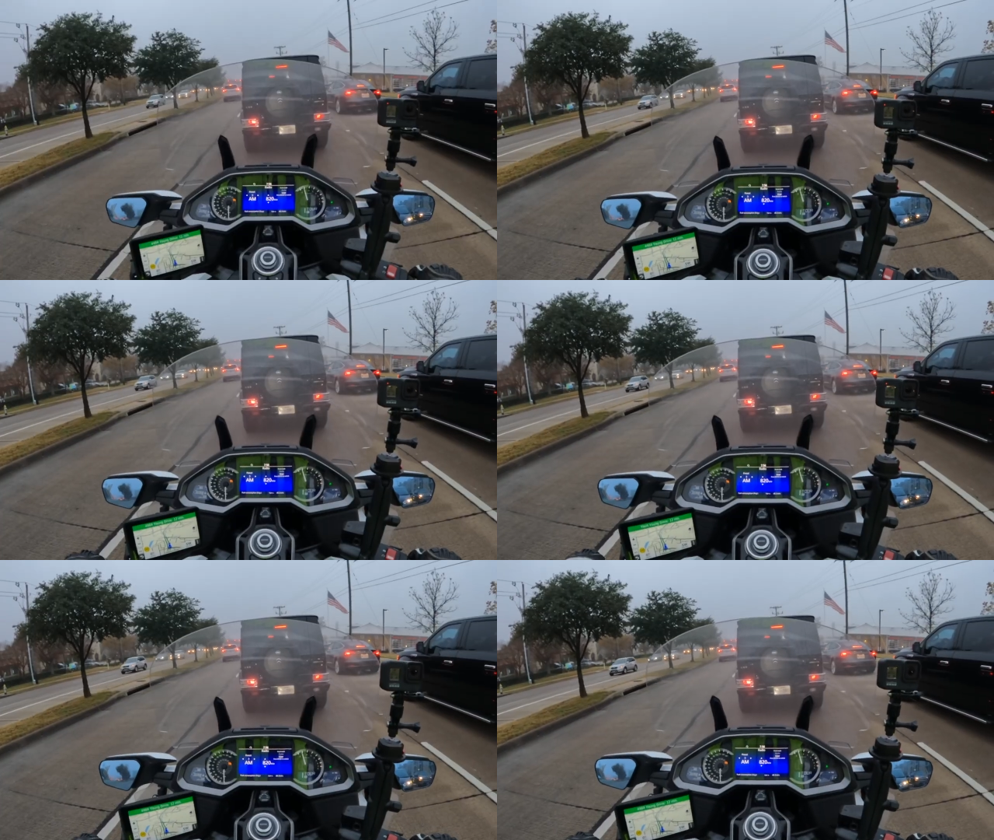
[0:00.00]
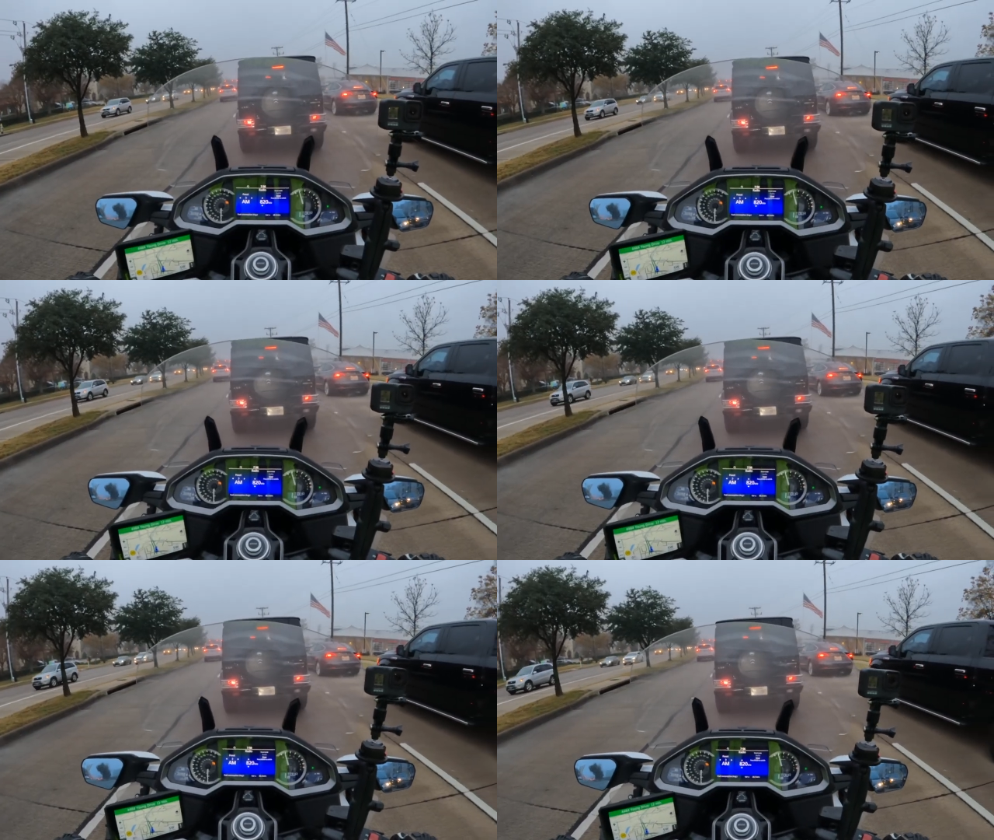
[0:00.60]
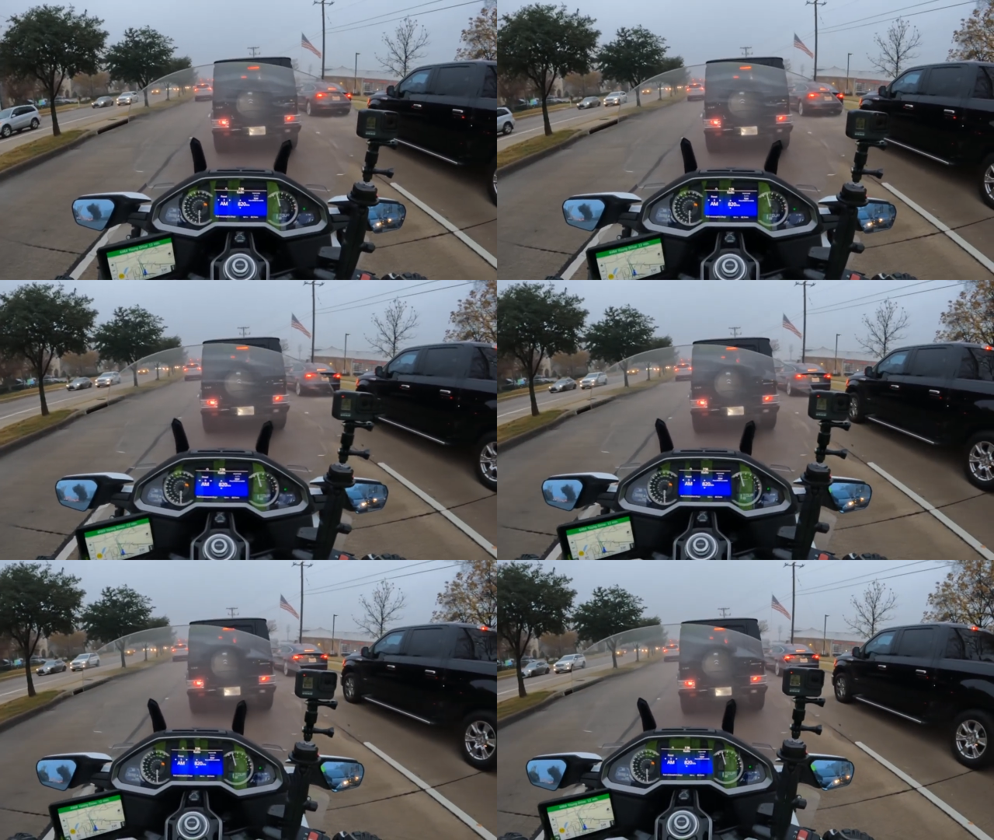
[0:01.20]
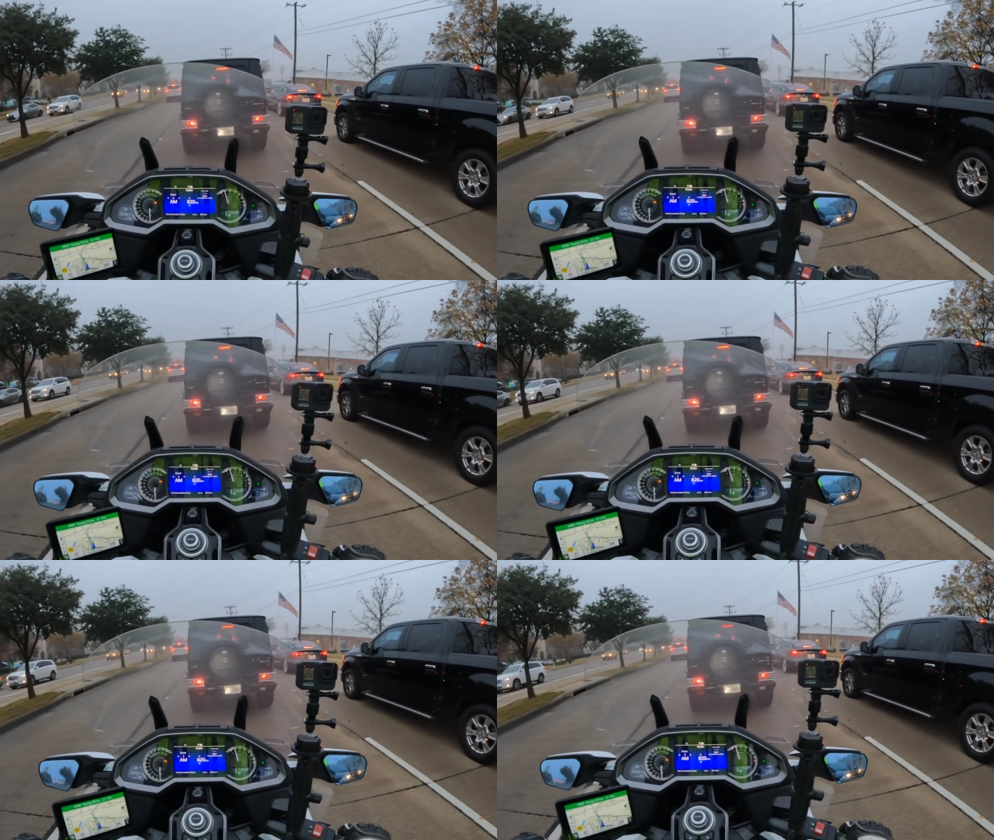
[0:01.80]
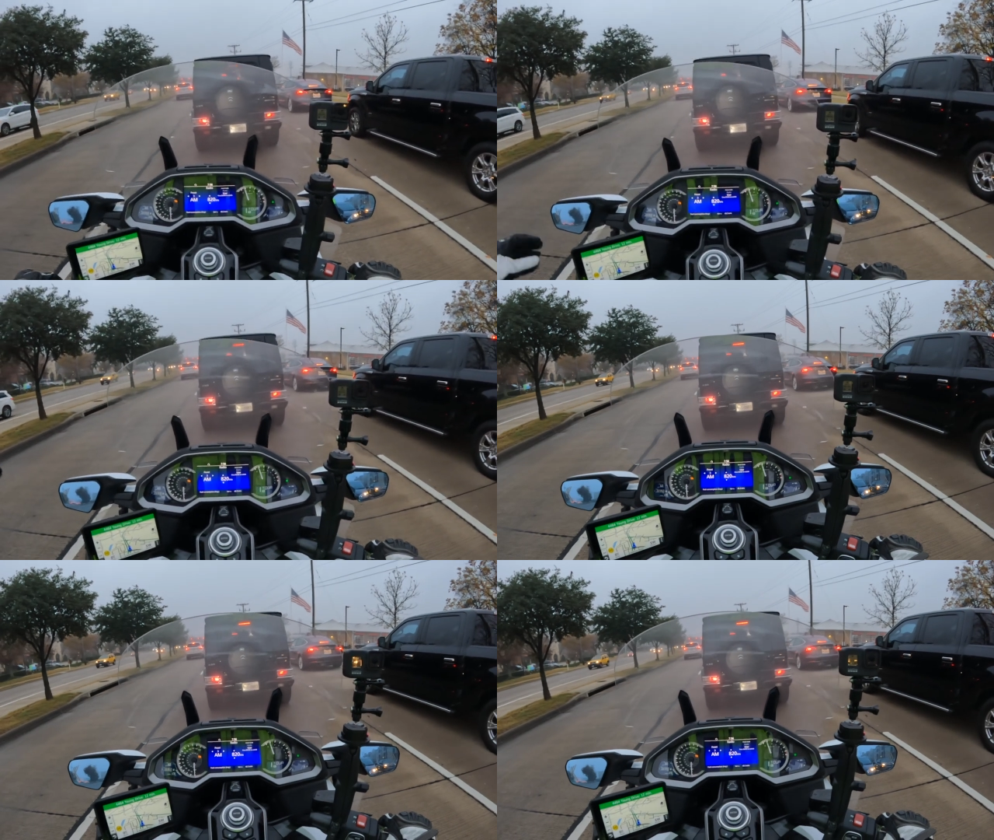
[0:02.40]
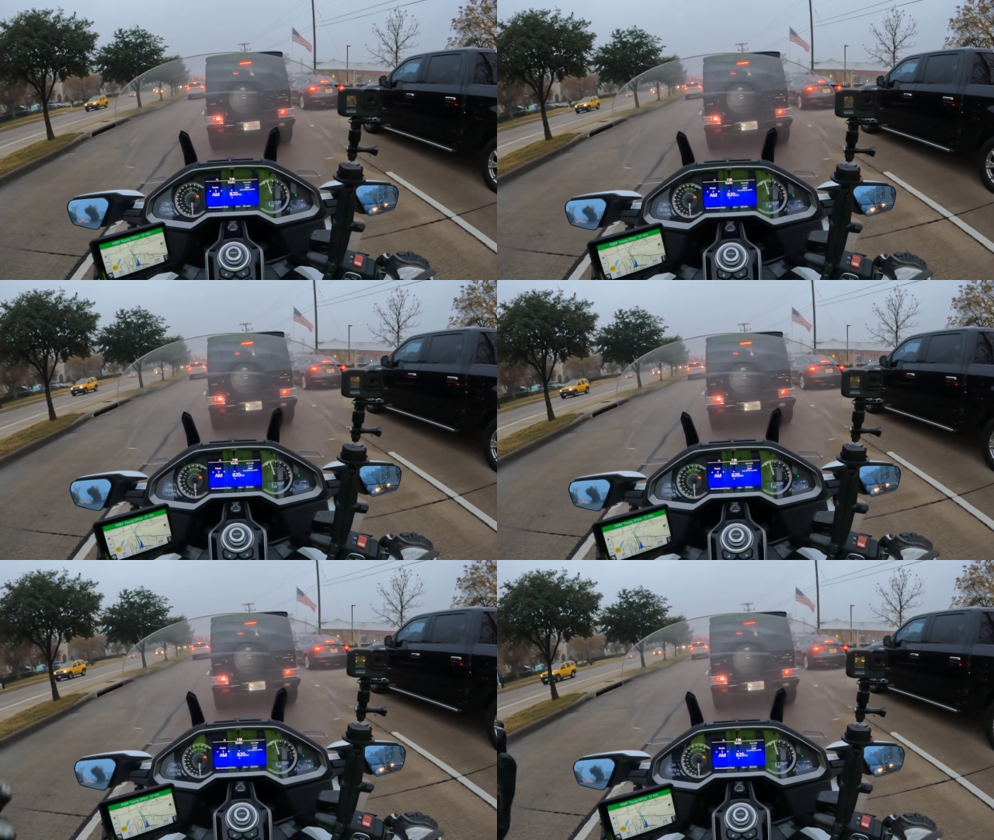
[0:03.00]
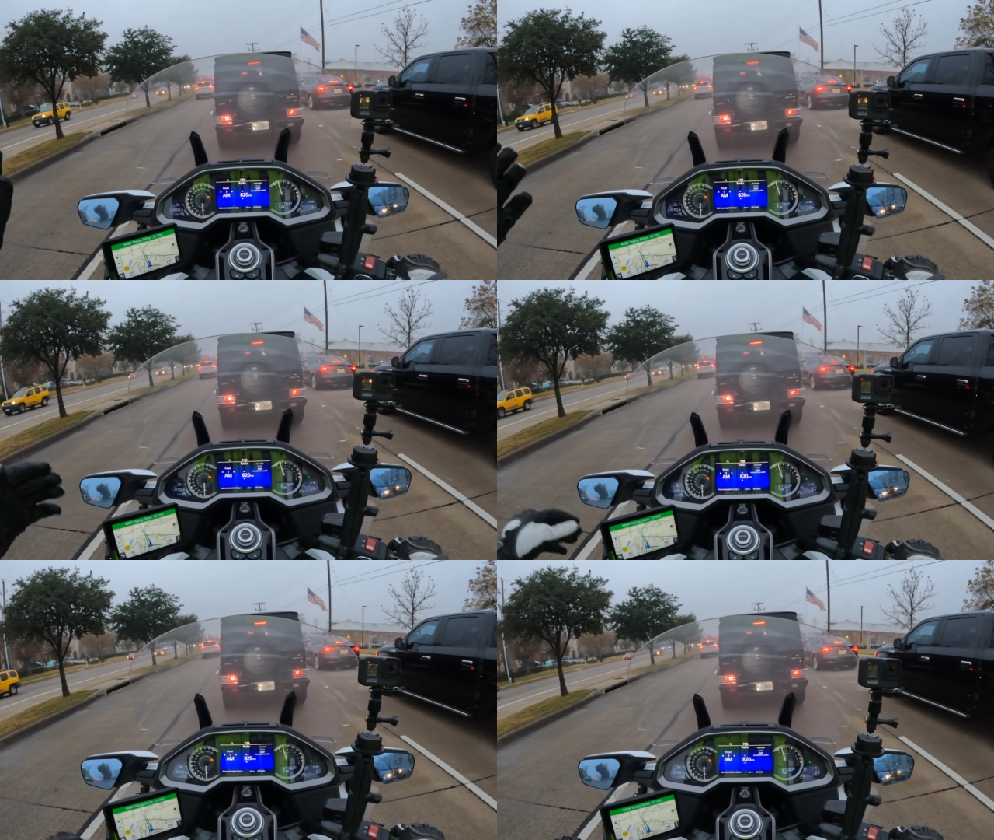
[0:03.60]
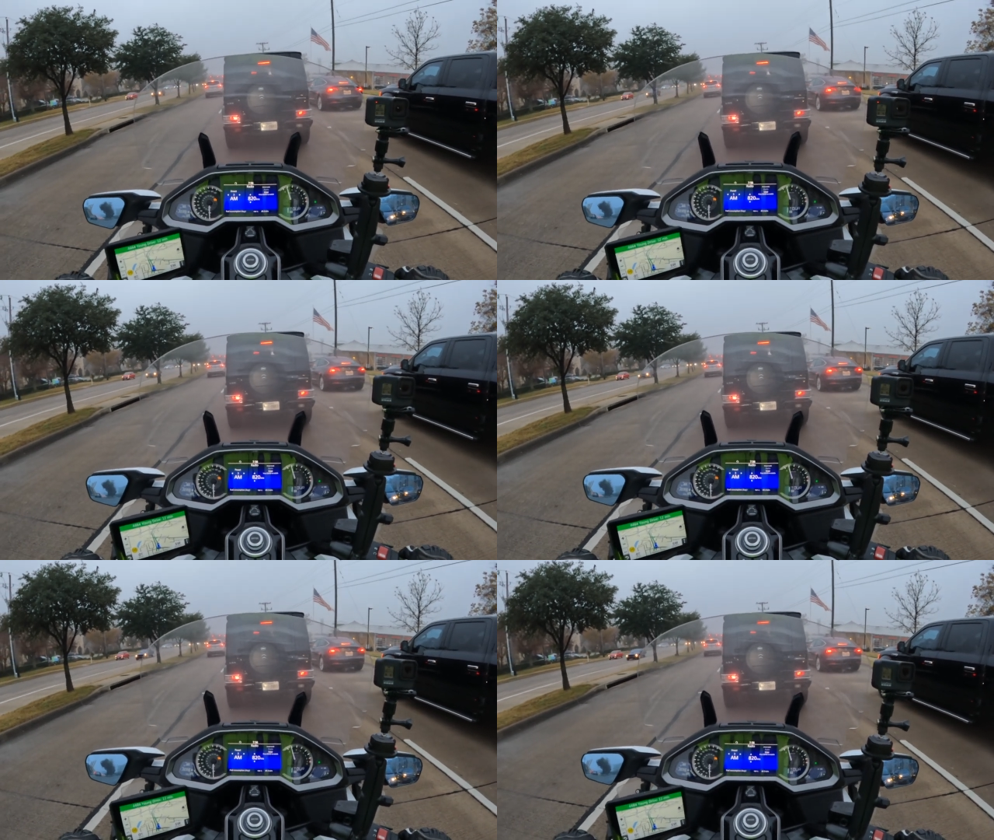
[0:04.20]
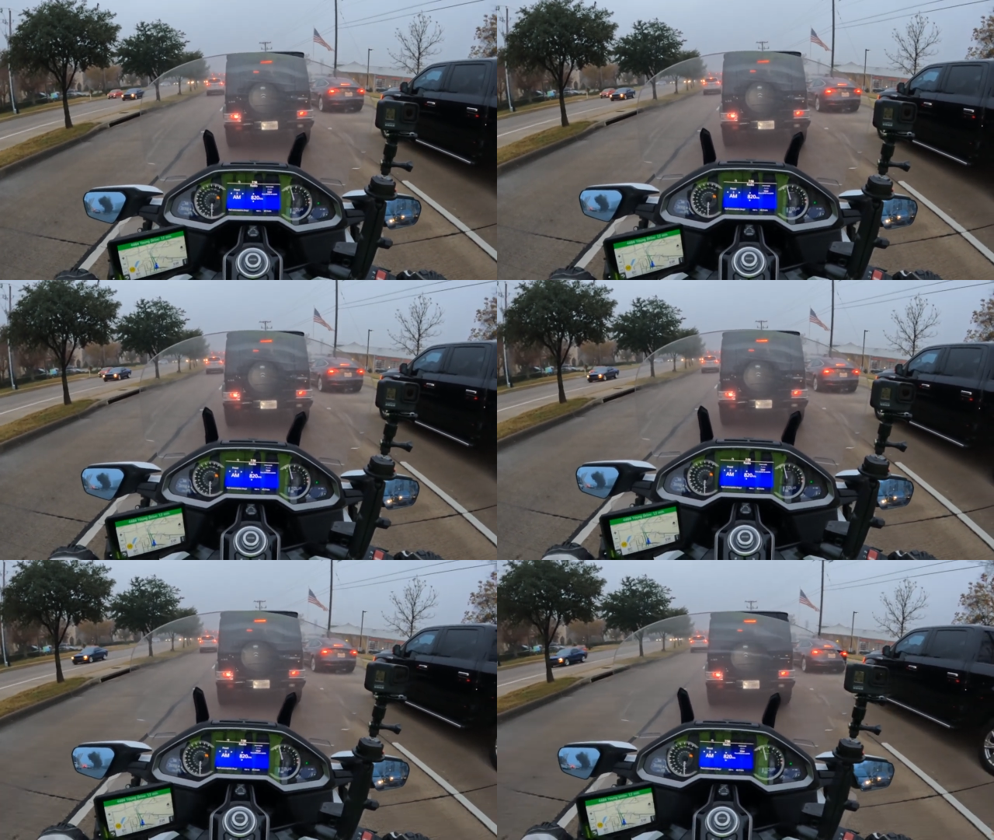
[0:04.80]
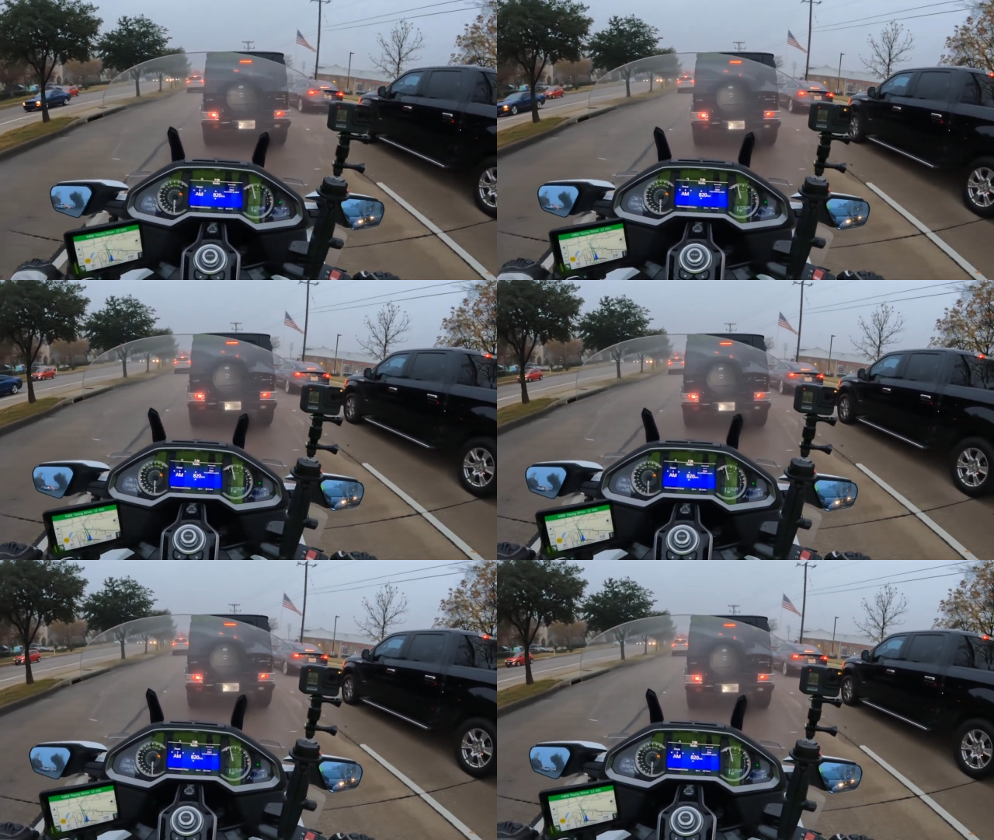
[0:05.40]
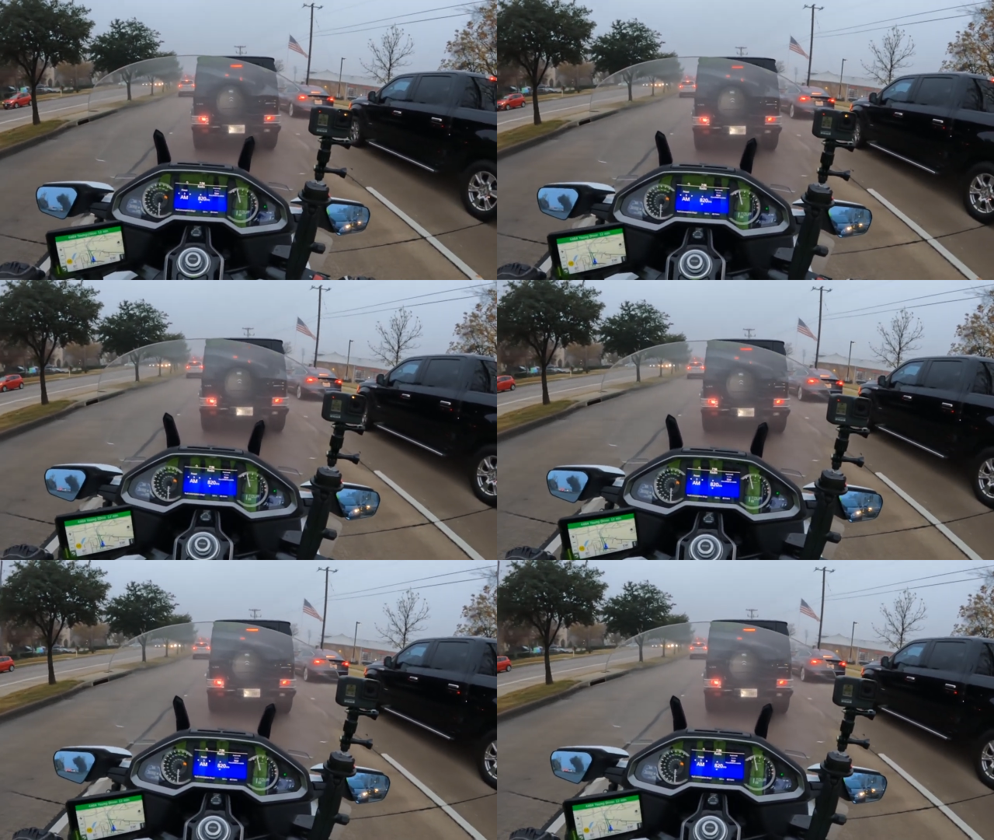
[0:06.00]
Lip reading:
No face is visible, so there are no lips to read.